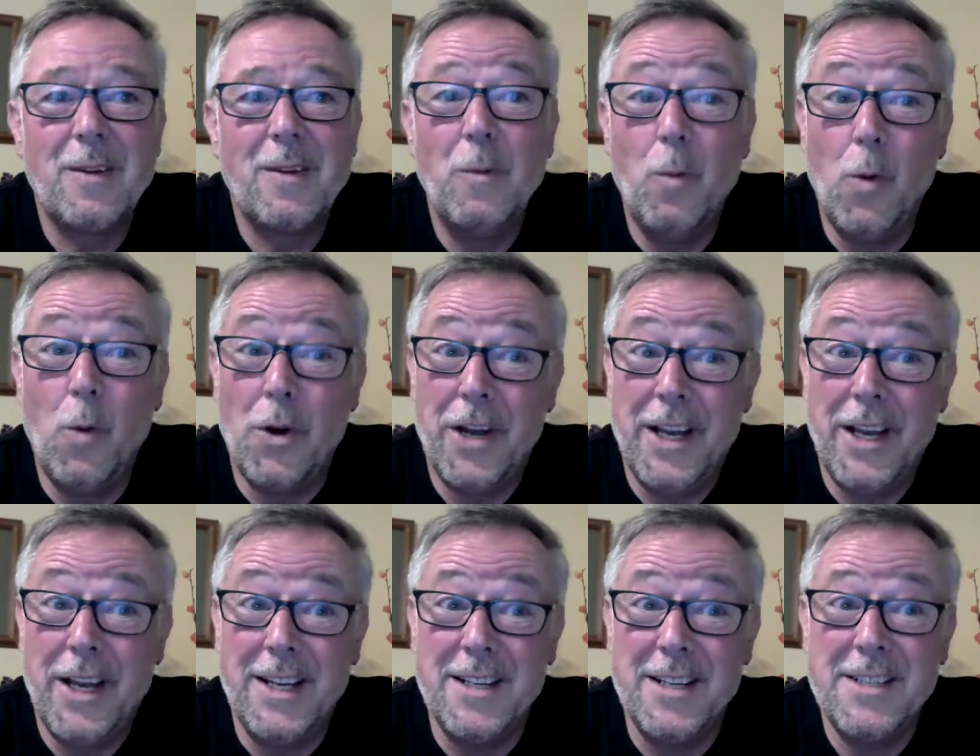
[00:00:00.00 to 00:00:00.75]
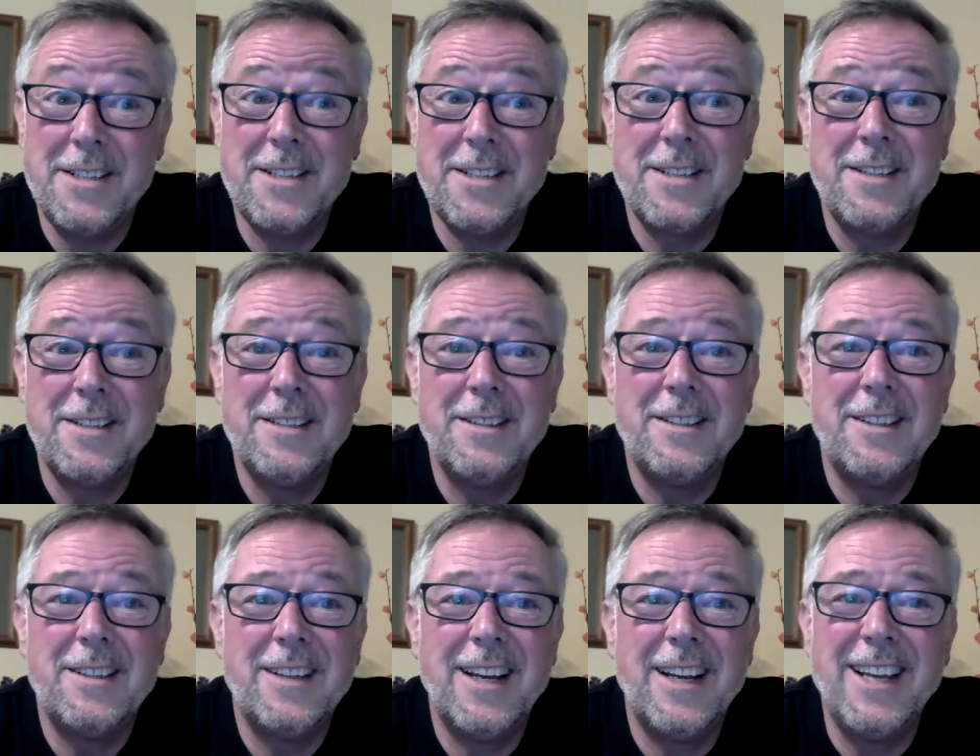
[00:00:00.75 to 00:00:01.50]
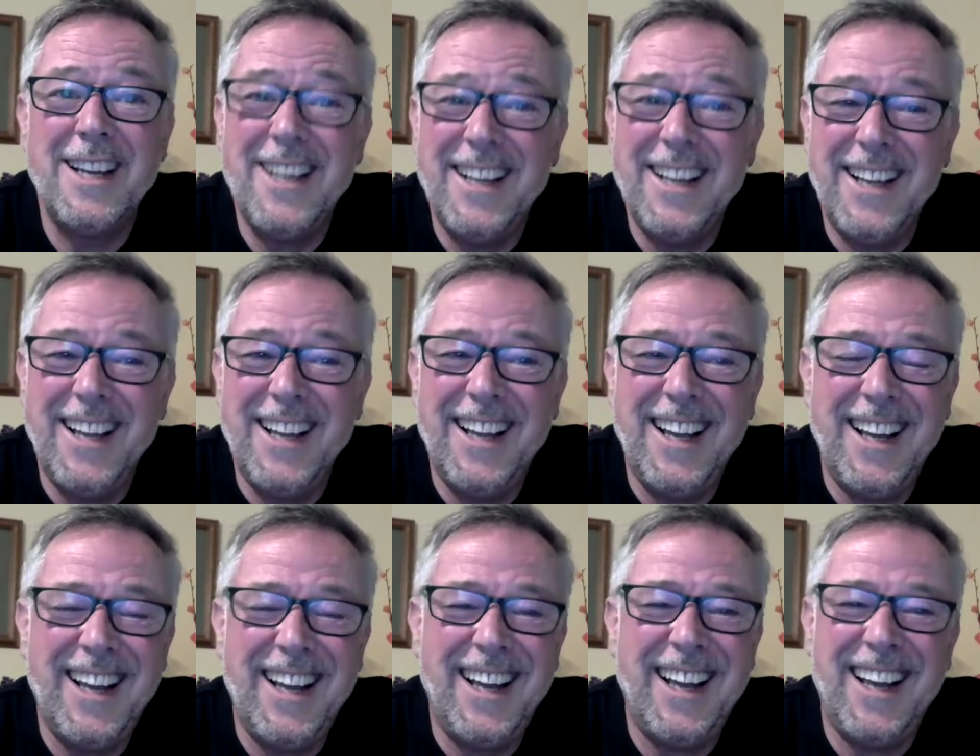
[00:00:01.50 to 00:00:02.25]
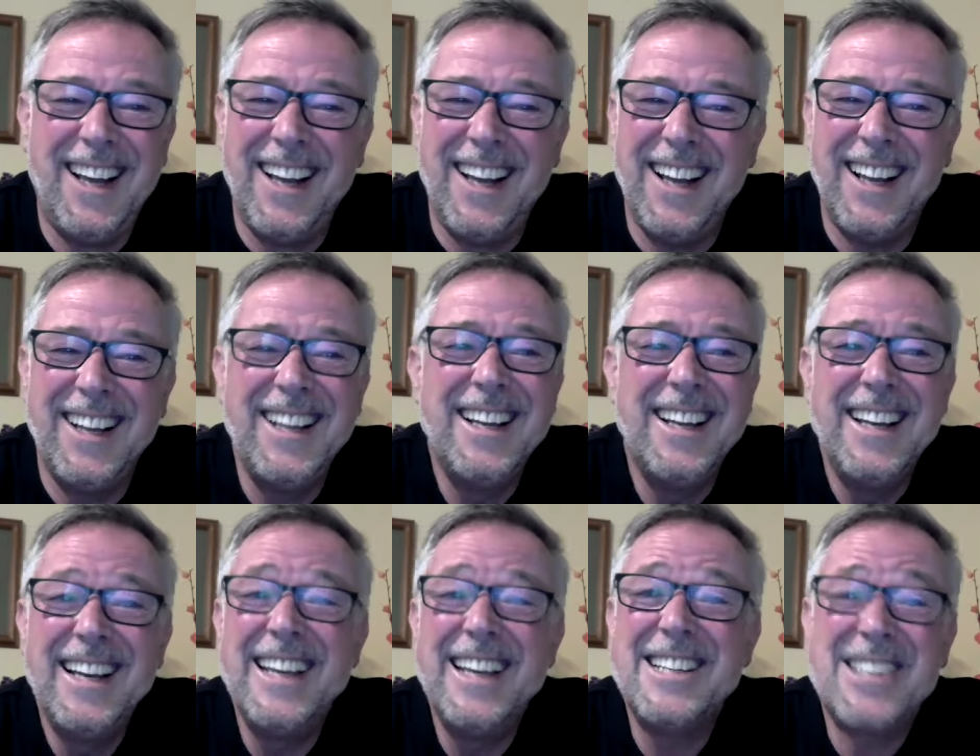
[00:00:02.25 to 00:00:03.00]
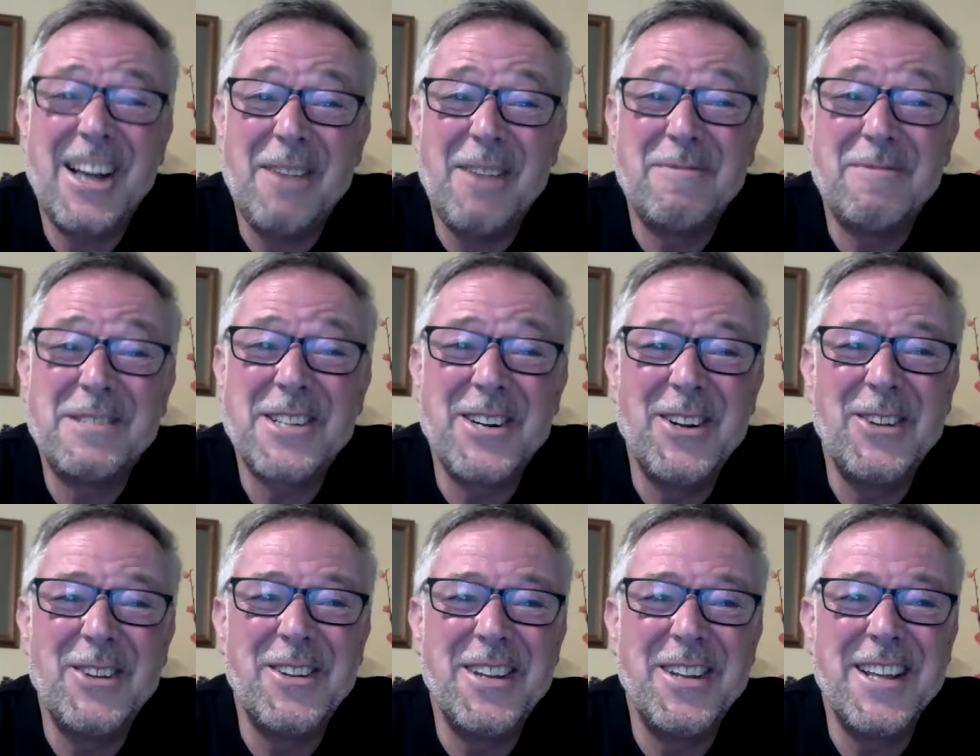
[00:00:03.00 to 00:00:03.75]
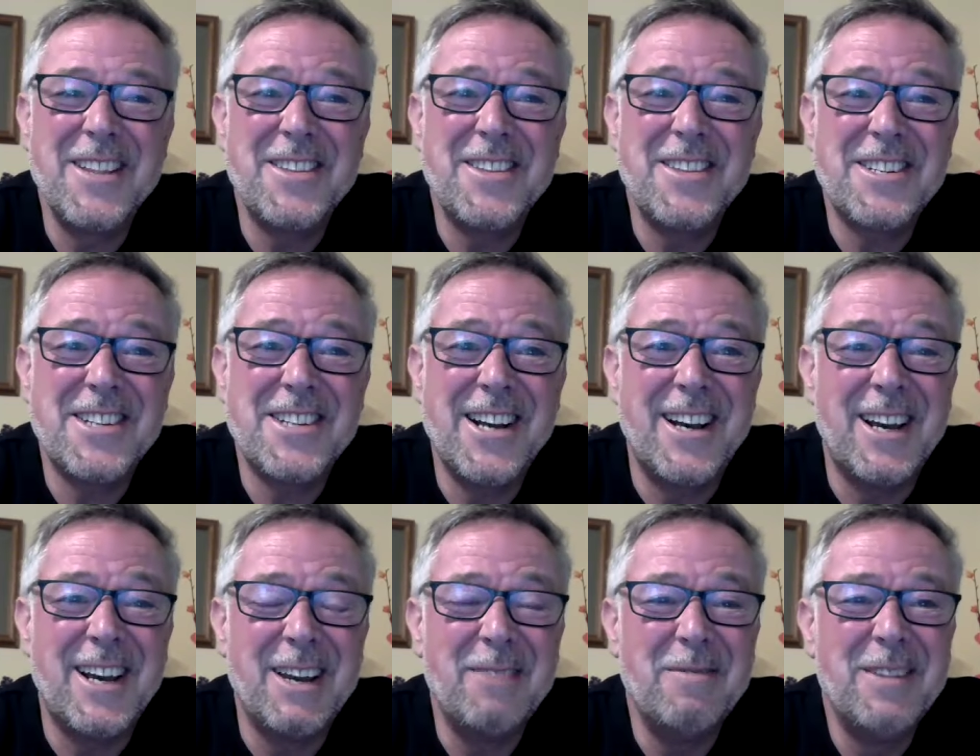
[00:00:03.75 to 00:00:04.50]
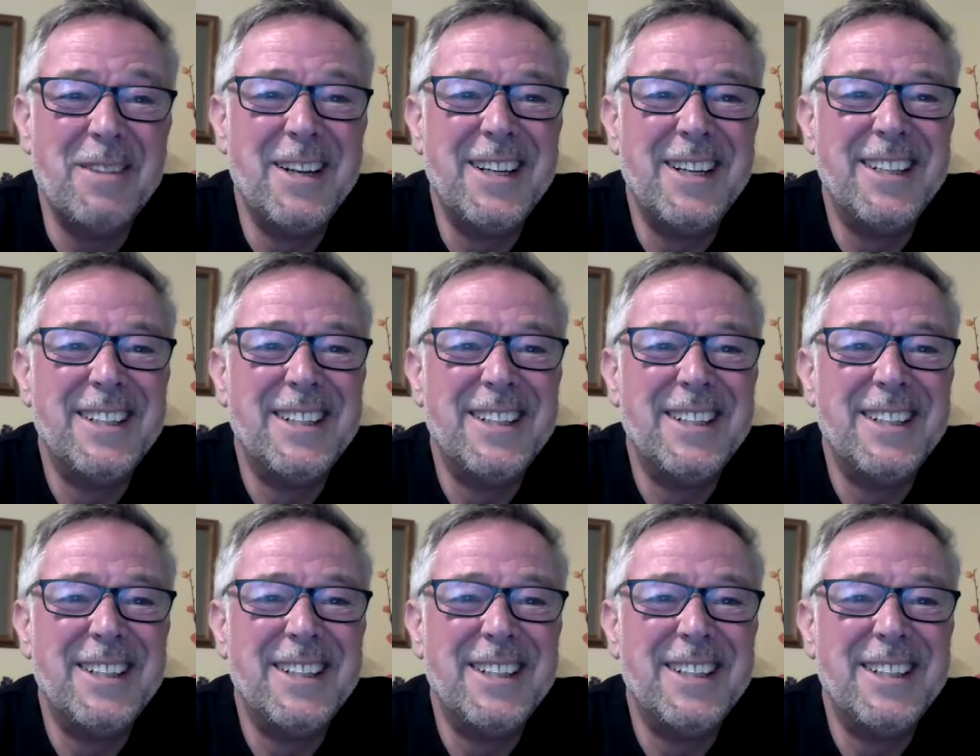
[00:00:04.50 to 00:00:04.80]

what it is, is absolutely the same.